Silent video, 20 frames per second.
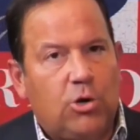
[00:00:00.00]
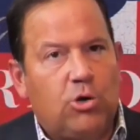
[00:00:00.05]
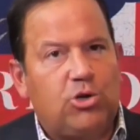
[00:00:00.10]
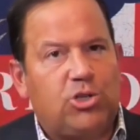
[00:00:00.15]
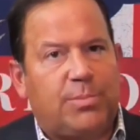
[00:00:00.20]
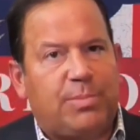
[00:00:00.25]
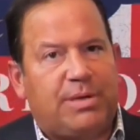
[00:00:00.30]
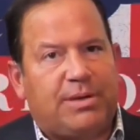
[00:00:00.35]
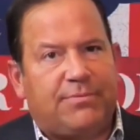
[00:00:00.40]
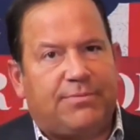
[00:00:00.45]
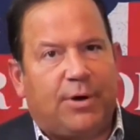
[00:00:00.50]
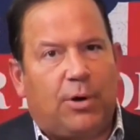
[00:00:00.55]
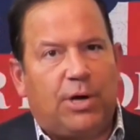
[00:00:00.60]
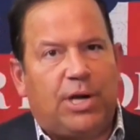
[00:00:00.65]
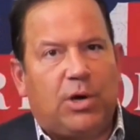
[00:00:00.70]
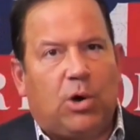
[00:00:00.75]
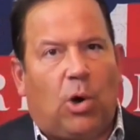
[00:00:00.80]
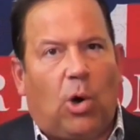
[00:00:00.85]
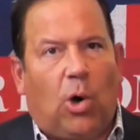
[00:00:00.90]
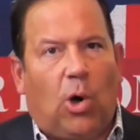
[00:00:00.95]
who should be
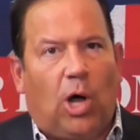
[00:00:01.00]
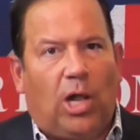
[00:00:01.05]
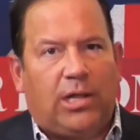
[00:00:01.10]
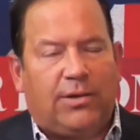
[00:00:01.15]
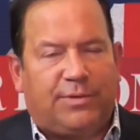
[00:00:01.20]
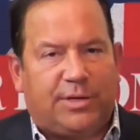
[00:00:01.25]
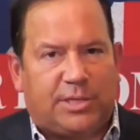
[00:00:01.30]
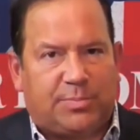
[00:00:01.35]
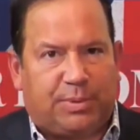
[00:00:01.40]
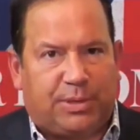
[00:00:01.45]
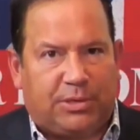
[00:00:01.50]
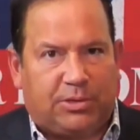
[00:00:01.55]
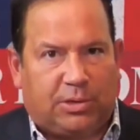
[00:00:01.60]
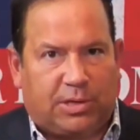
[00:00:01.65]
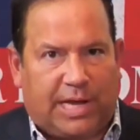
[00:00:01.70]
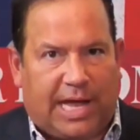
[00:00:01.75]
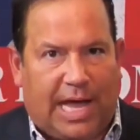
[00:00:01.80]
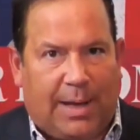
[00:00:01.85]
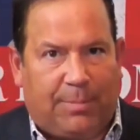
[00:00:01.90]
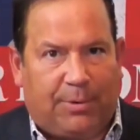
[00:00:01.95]
devoting all of his
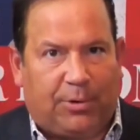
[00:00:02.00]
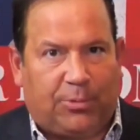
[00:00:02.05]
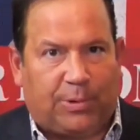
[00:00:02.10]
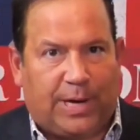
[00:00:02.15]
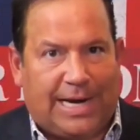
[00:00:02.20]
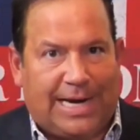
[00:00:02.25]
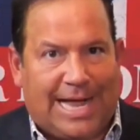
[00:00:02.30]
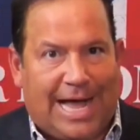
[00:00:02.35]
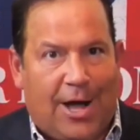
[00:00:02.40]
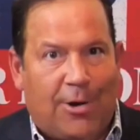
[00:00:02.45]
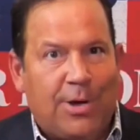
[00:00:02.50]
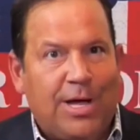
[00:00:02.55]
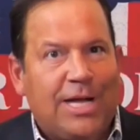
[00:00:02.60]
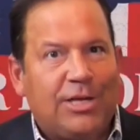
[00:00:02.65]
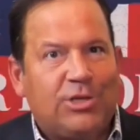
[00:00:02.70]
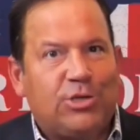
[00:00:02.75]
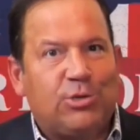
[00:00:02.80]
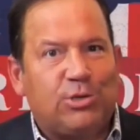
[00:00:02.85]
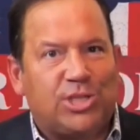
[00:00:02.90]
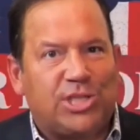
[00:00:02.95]
political capital right now
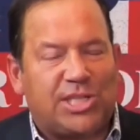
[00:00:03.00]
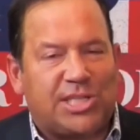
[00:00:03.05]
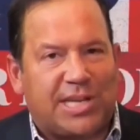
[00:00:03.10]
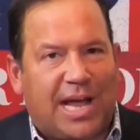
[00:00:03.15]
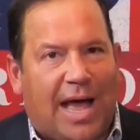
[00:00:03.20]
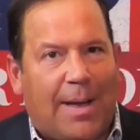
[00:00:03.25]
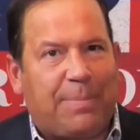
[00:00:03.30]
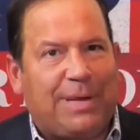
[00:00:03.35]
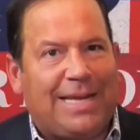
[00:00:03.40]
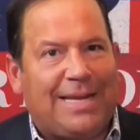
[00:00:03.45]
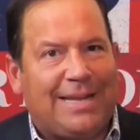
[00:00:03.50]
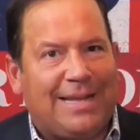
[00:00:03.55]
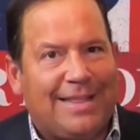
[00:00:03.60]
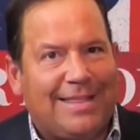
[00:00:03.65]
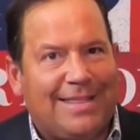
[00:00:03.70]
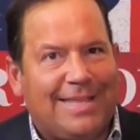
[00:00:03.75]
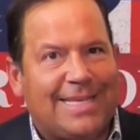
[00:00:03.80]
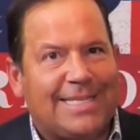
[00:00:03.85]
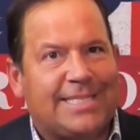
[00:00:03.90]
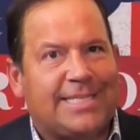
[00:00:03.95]
to stopping
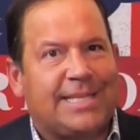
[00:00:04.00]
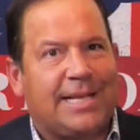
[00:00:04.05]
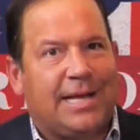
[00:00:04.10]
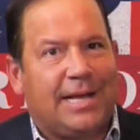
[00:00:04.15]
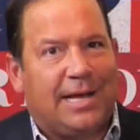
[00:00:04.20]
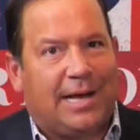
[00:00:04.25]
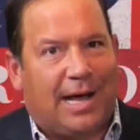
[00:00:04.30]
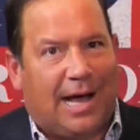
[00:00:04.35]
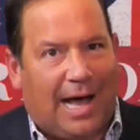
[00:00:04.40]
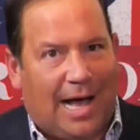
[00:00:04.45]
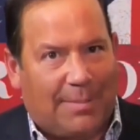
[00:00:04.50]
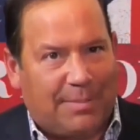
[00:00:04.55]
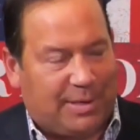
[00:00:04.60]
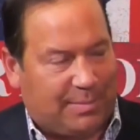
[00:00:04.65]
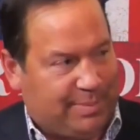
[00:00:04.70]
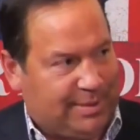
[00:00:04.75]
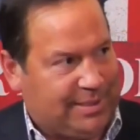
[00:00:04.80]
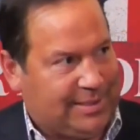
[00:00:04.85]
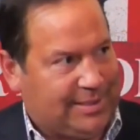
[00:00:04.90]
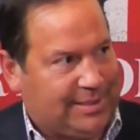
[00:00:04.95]
this
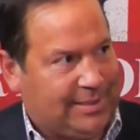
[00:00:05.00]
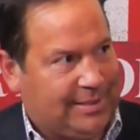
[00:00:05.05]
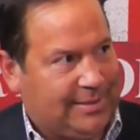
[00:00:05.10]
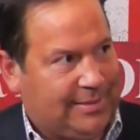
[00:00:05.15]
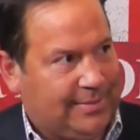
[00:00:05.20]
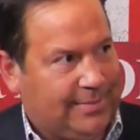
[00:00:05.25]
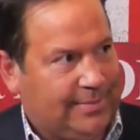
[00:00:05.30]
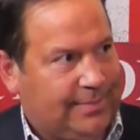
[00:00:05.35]
omnibus.